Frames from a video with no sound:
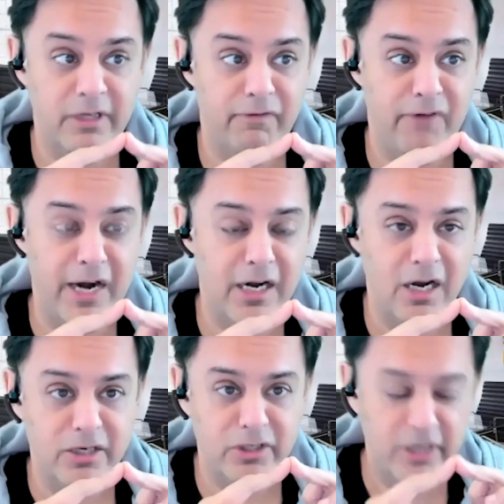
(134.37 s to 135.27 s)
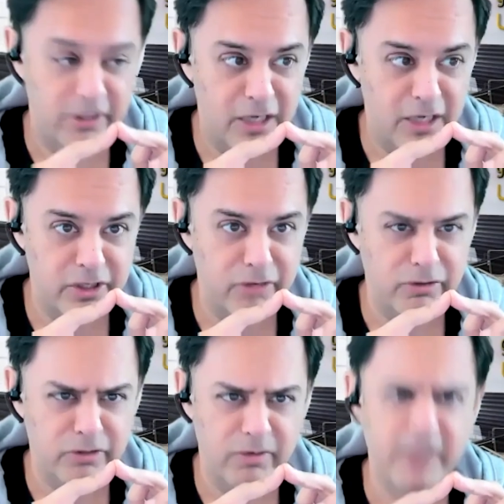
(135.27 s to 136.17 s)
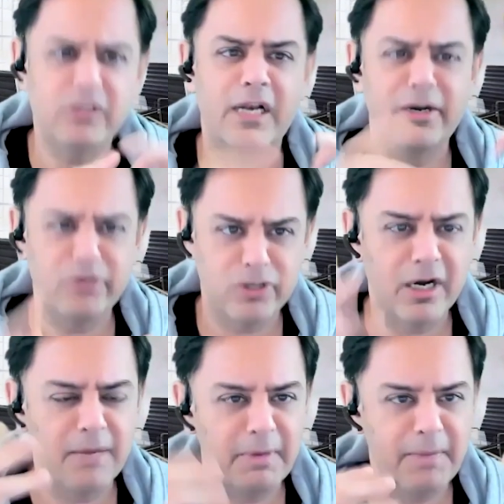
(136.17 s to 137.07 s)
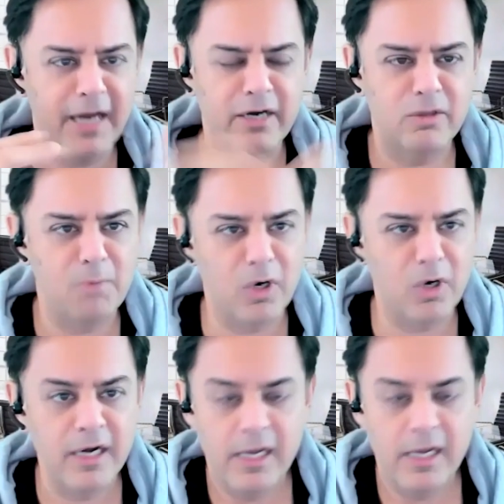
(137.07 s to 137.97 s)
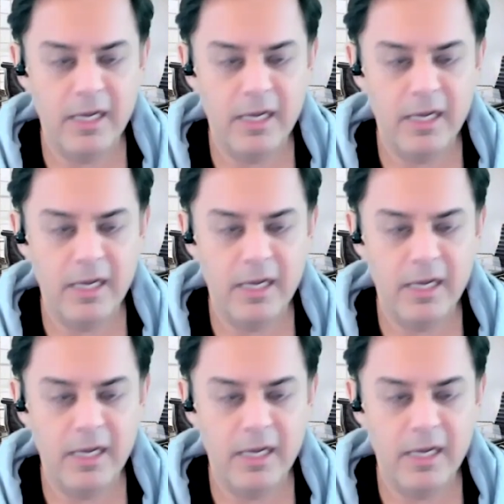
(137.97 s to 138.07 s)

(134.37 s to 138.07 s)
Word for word: the Fed cuts in cuts interest rates, lenders start coming back into the market.